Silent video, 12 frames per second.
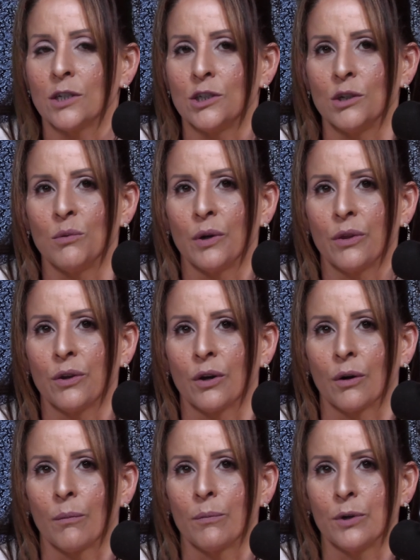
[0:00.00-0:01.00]
to do with
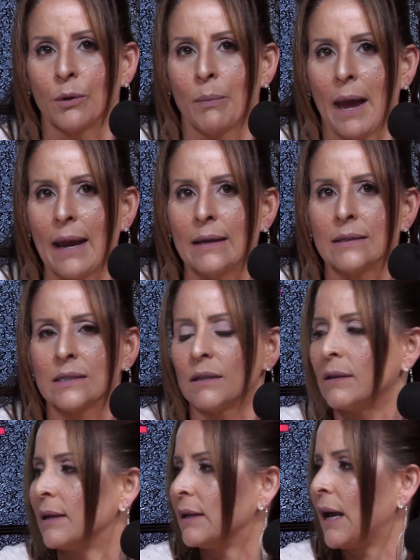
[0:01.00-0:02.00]
your your pace
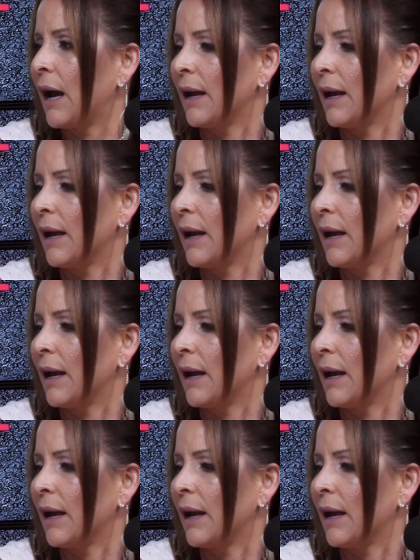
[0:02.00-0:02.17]
and and,